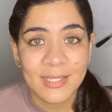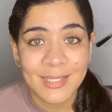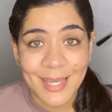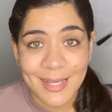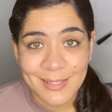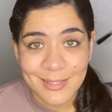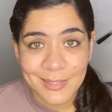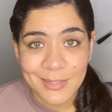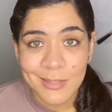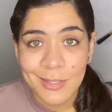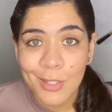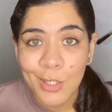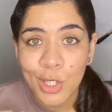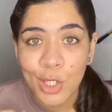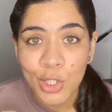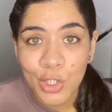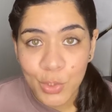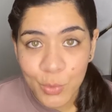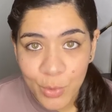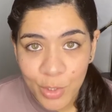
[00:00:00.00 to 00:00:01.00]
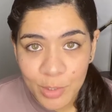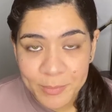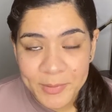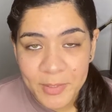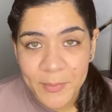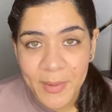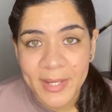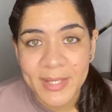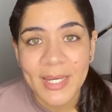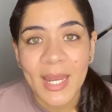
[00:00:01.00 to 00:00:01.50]
Yes, you heard
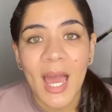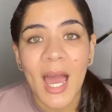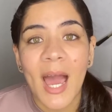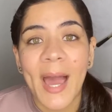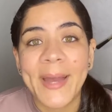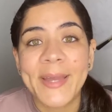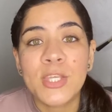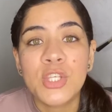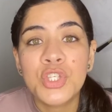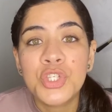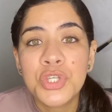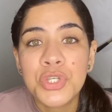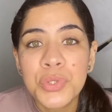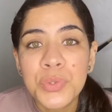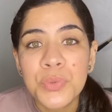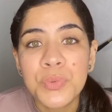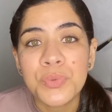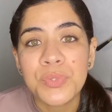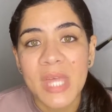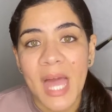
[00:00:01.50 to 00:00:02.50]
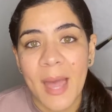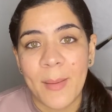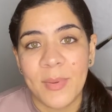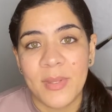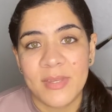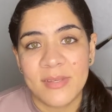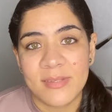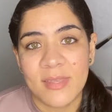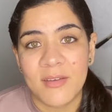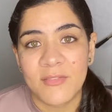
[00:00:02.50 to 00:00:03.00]
me right. I choose
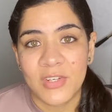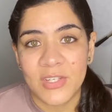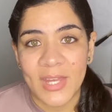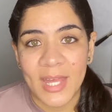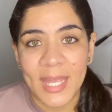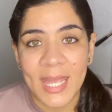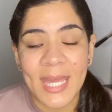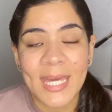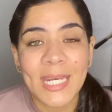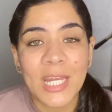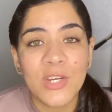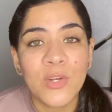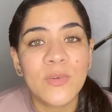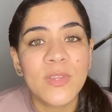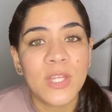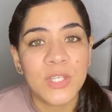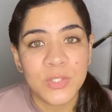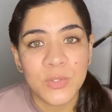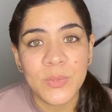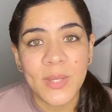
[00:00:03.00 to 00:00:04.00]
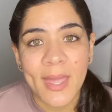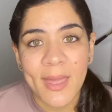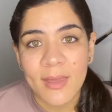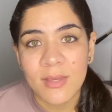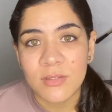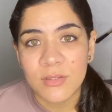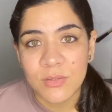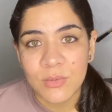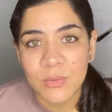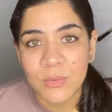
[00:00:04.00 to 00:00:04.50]
happiness every day, and I know that you
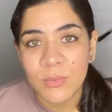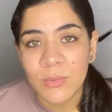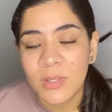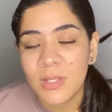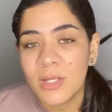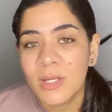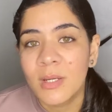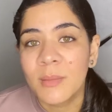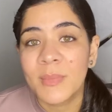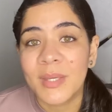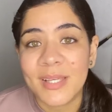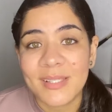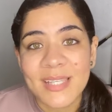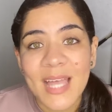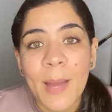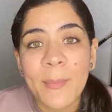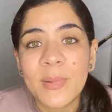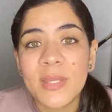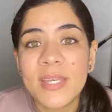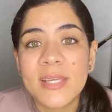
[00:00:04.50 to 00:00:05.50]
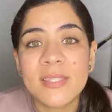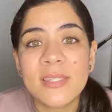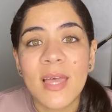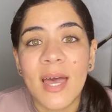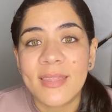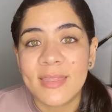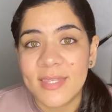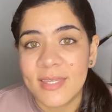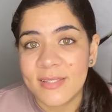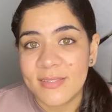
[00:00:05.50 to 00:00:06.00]
can too, because happiness
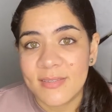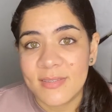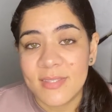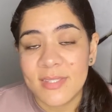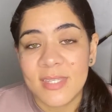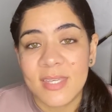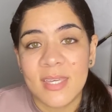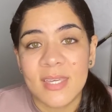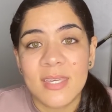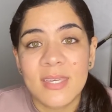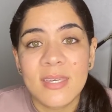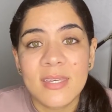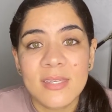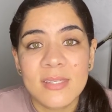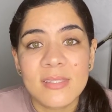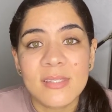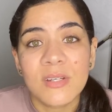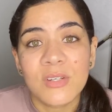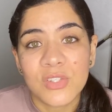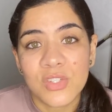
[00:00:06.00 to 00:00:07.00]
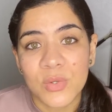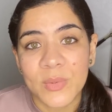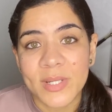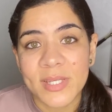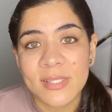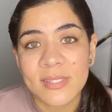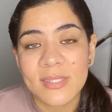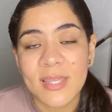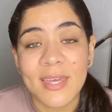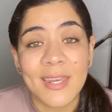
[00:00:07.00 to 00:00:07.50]
at the end of the day is a
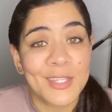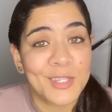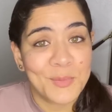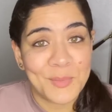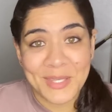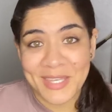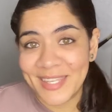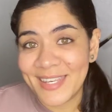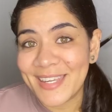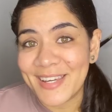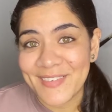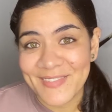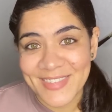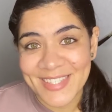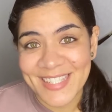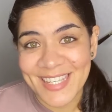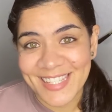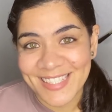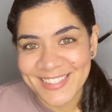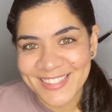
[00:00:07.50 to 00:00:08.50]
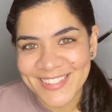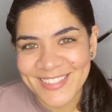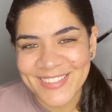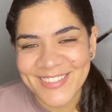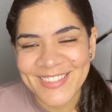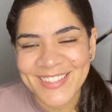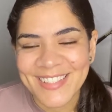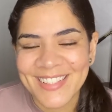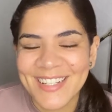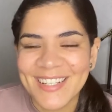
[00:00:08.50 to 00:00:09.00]
choice, and at the beginning of the day too.